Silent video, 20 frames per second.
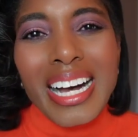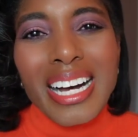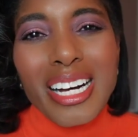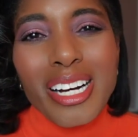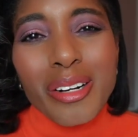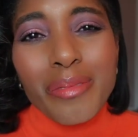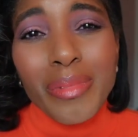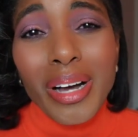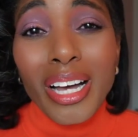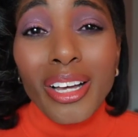
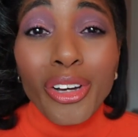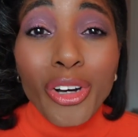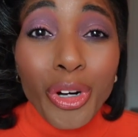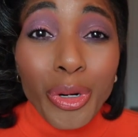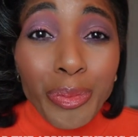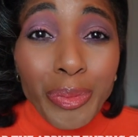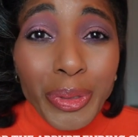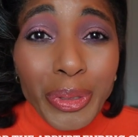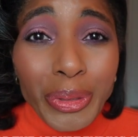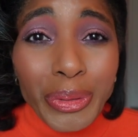I
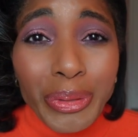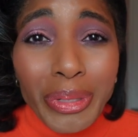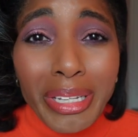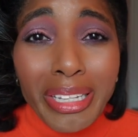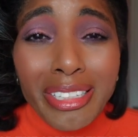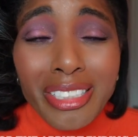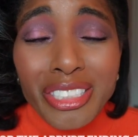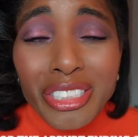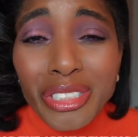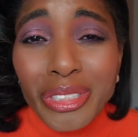hope you
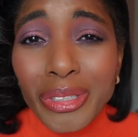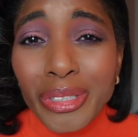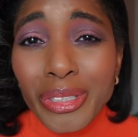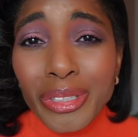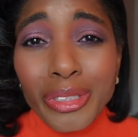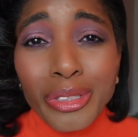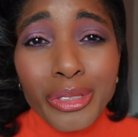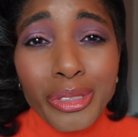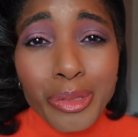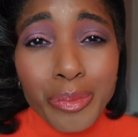
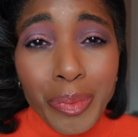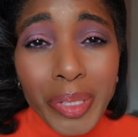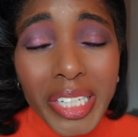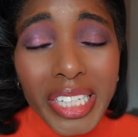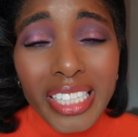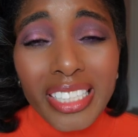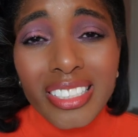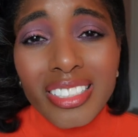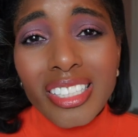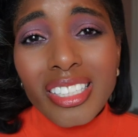enjoyed those
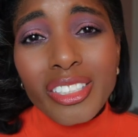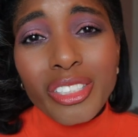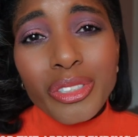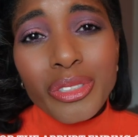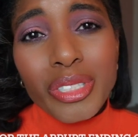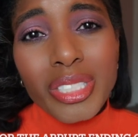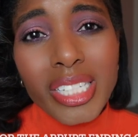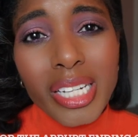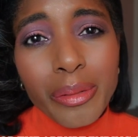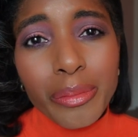pics and
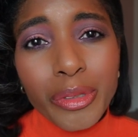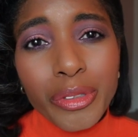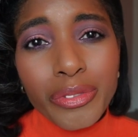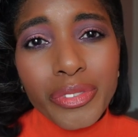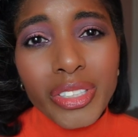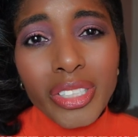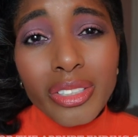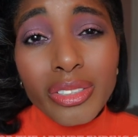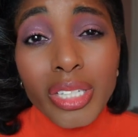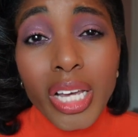those demo
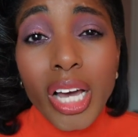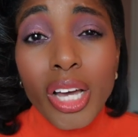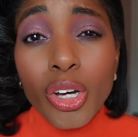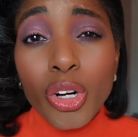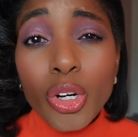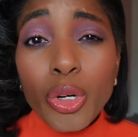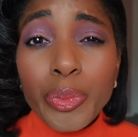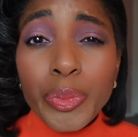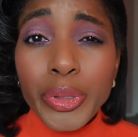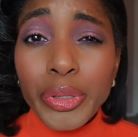videos. I
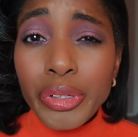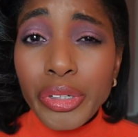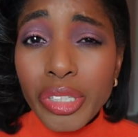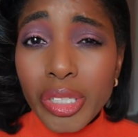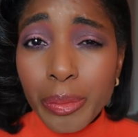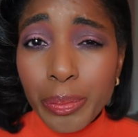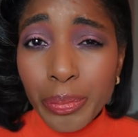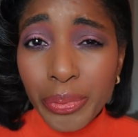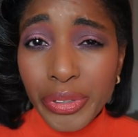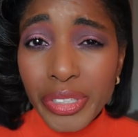hope you
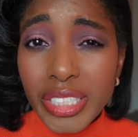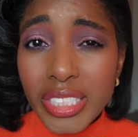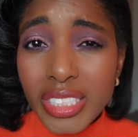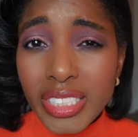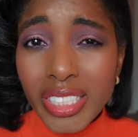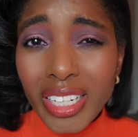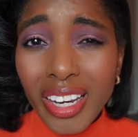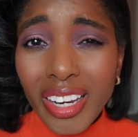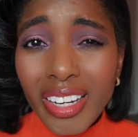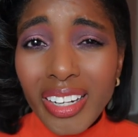could
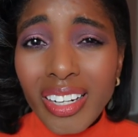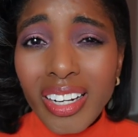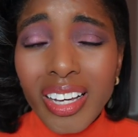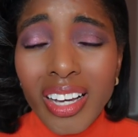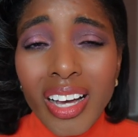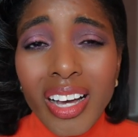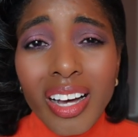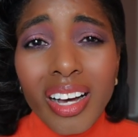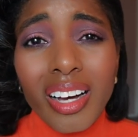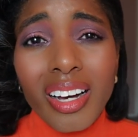appreciate
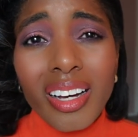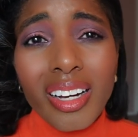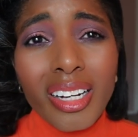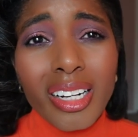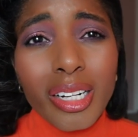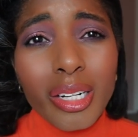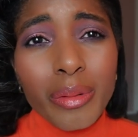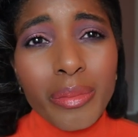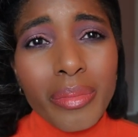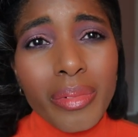
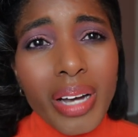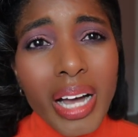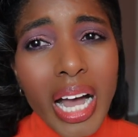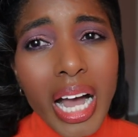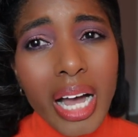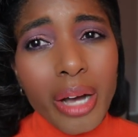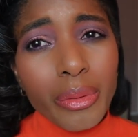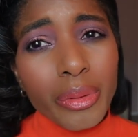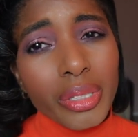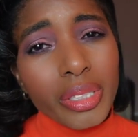
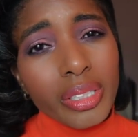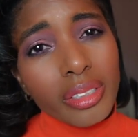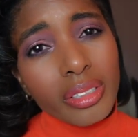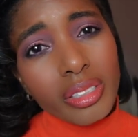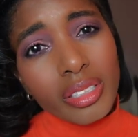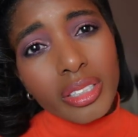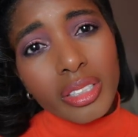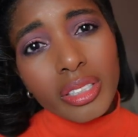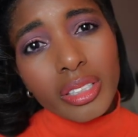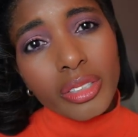how it
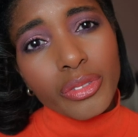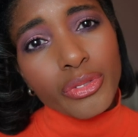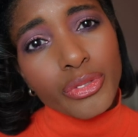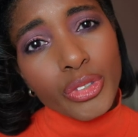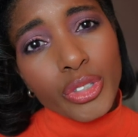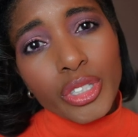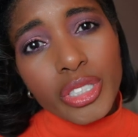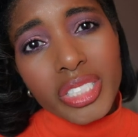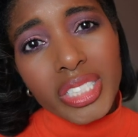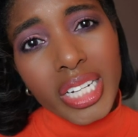looked the
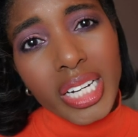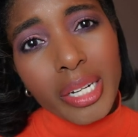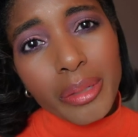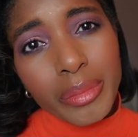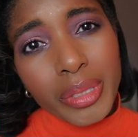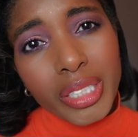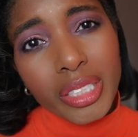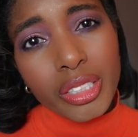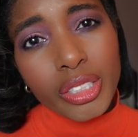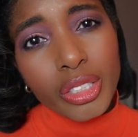first
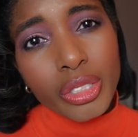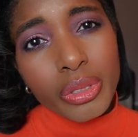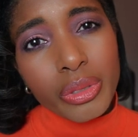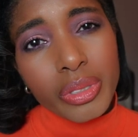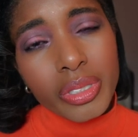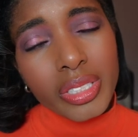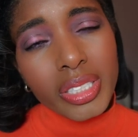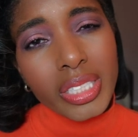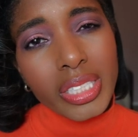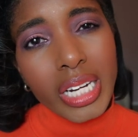time I
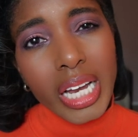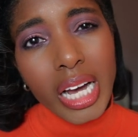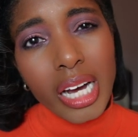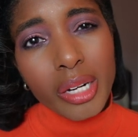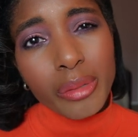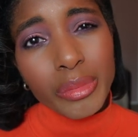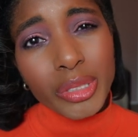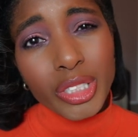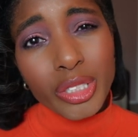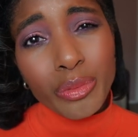used it,
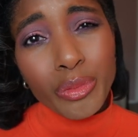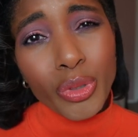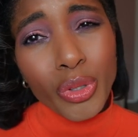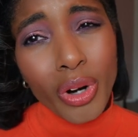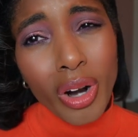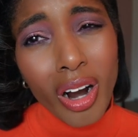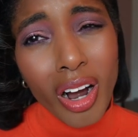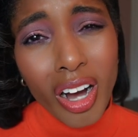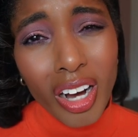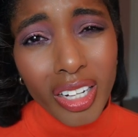how much
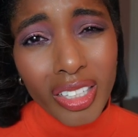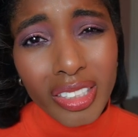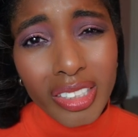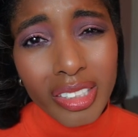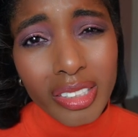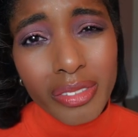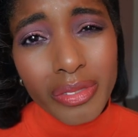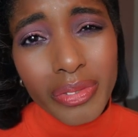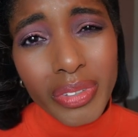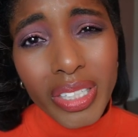more
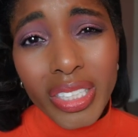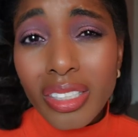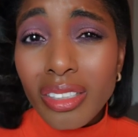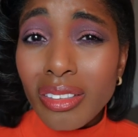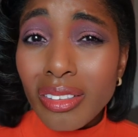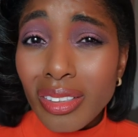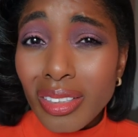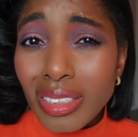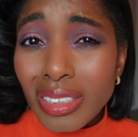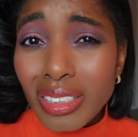olive it
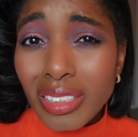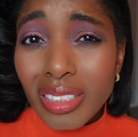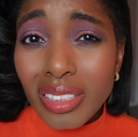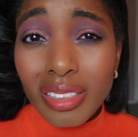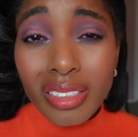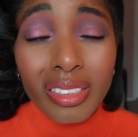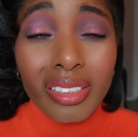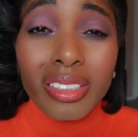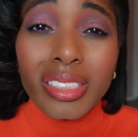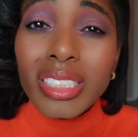looked,
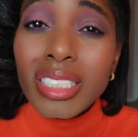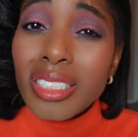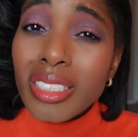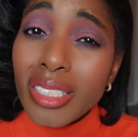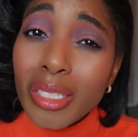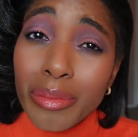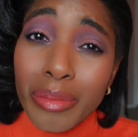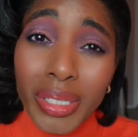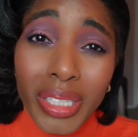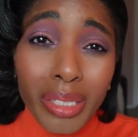at least
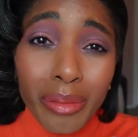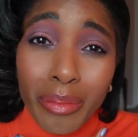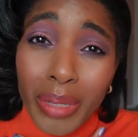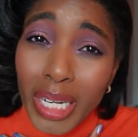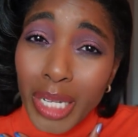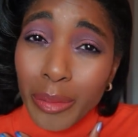to me, in my